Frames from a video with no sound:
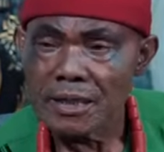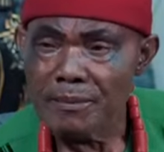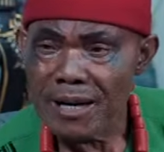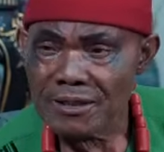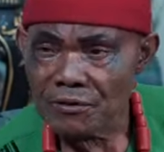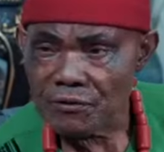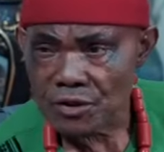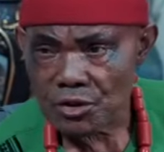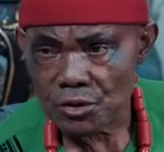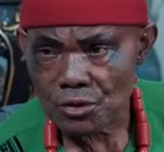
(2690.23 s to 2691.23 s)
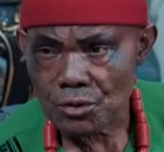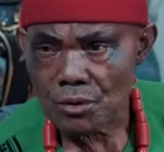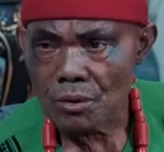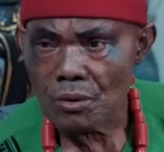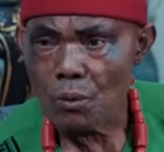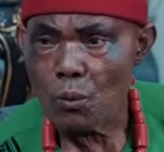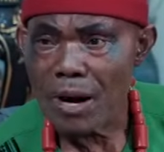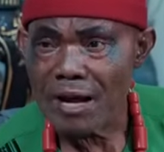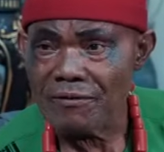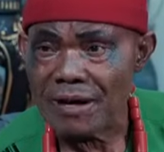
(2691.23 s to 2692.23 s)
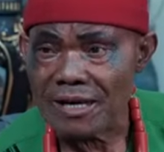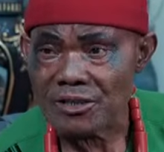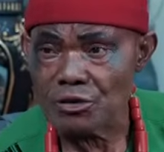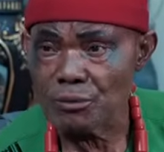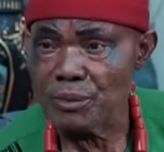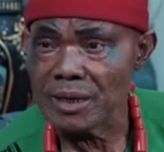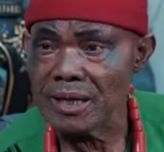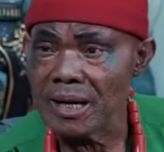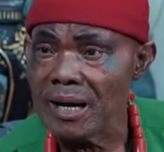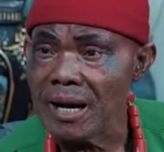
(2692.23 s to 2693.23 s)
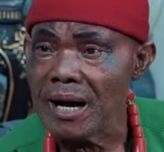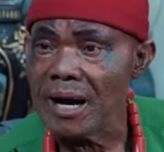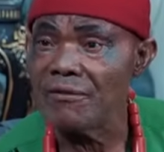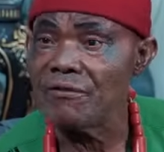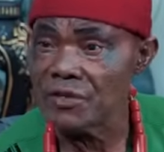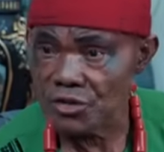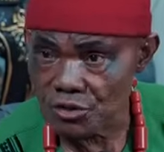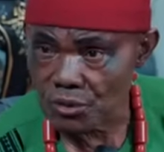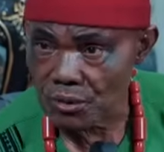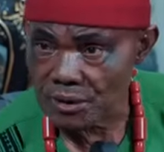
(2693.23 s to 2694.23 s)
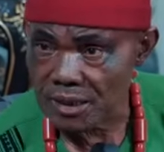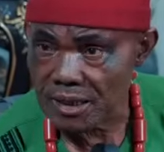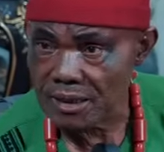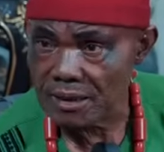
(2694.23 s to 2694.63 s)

The man's first wife has to bring her first daughter.